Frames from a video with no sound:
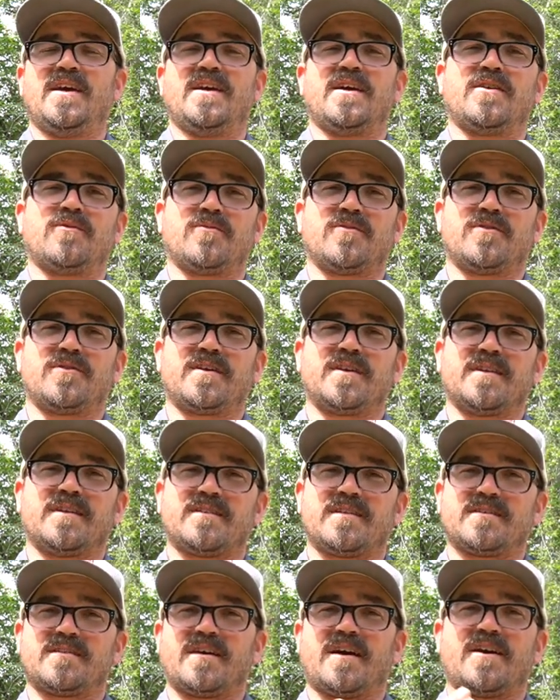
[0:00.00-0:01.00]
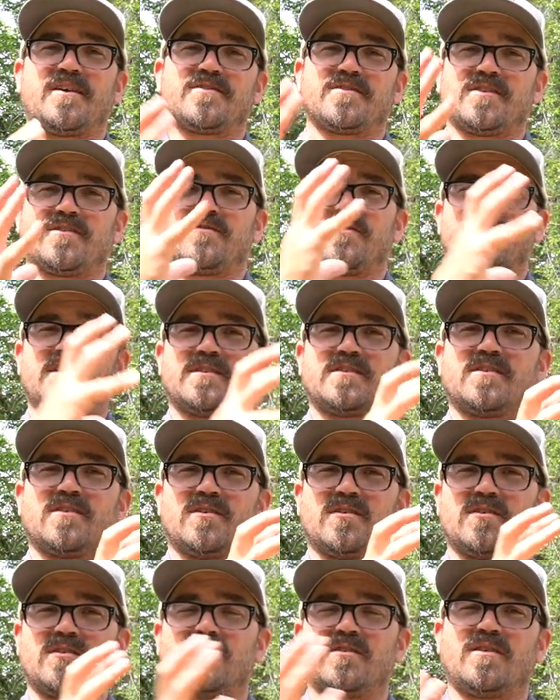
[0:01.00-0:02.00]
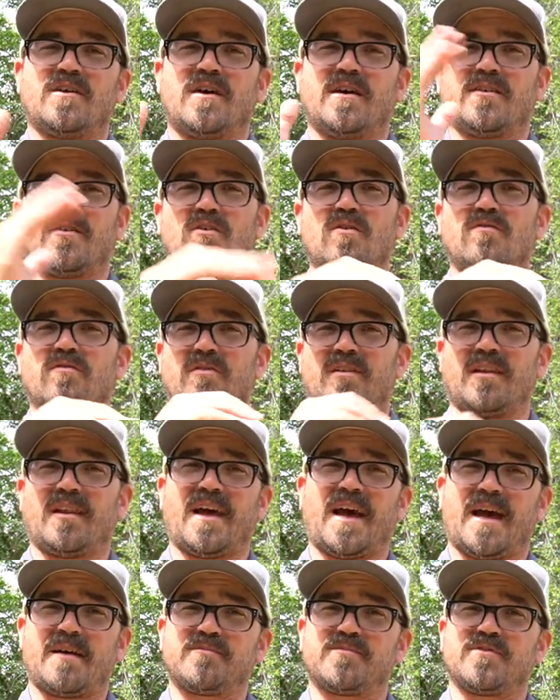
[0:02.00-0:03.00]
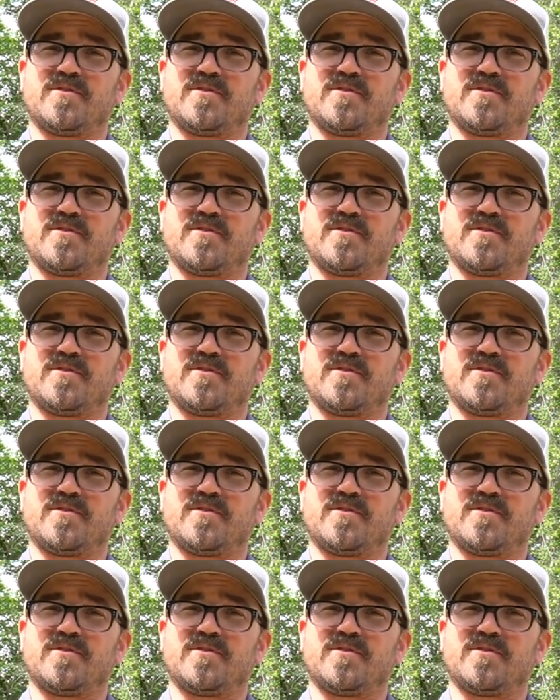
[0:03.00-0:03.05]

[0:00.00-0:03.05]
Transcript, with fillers: in order to get the tires and everything to not overlap.